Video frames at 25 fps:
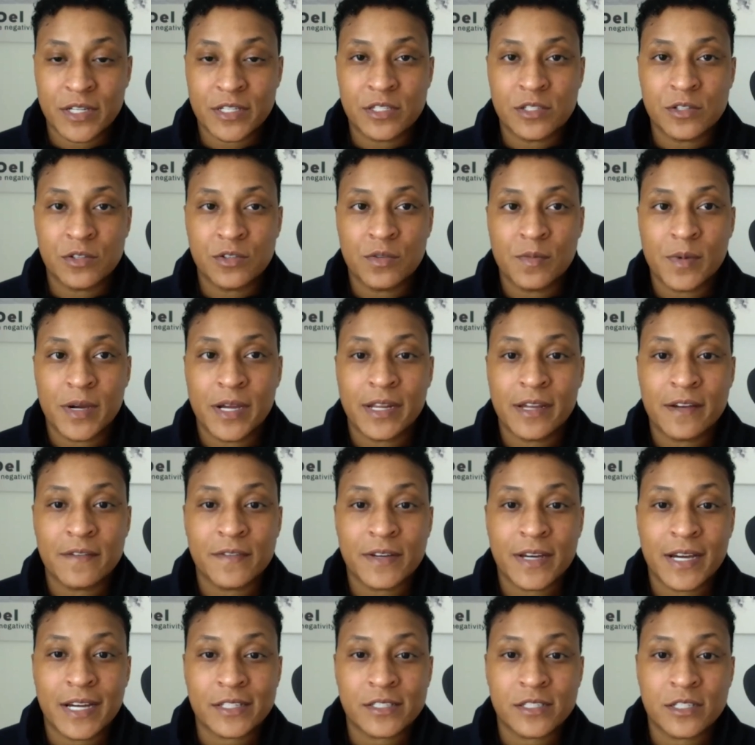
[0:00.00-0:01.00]
So you might have
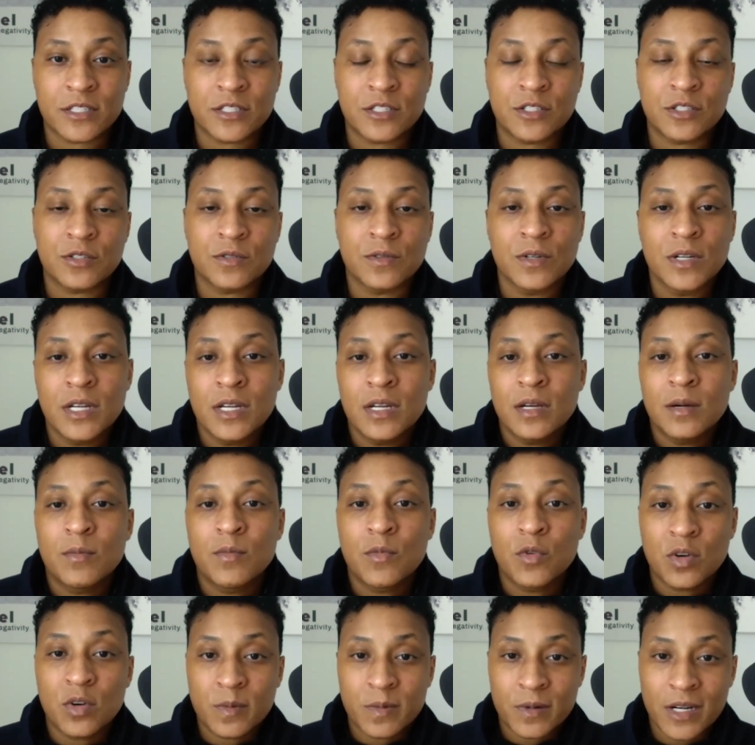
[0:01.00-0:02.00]
access to
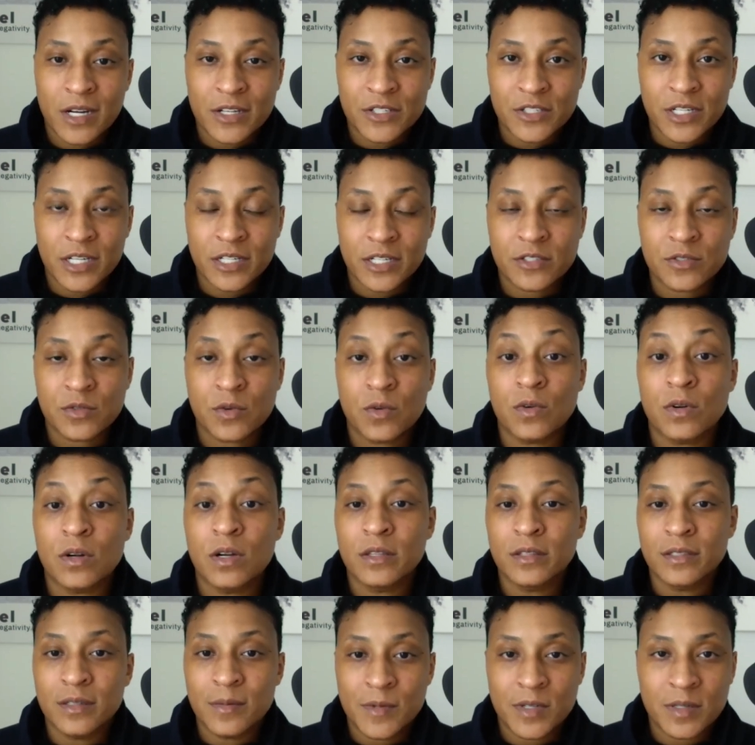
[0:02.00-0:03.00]
more projects or
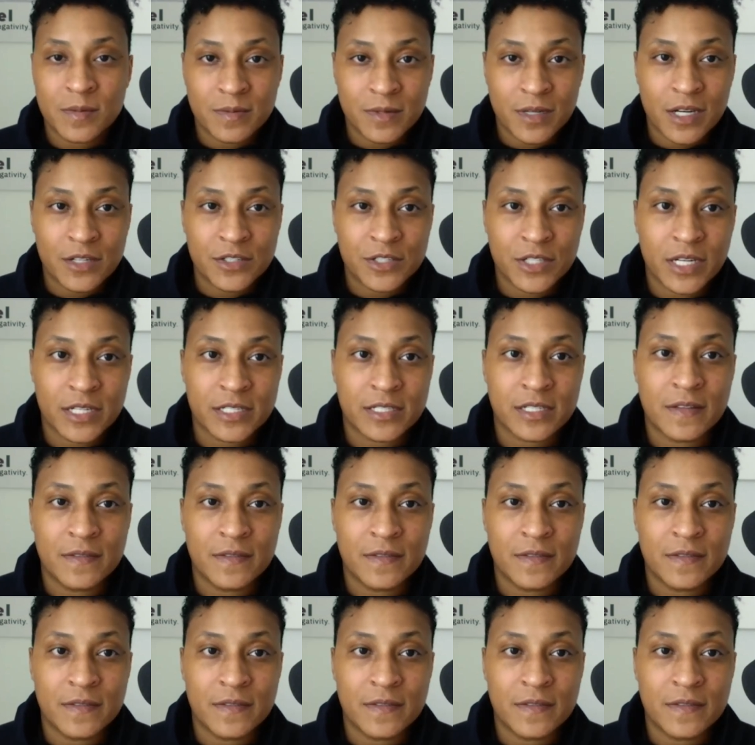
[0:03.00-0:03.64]
unlimited projects.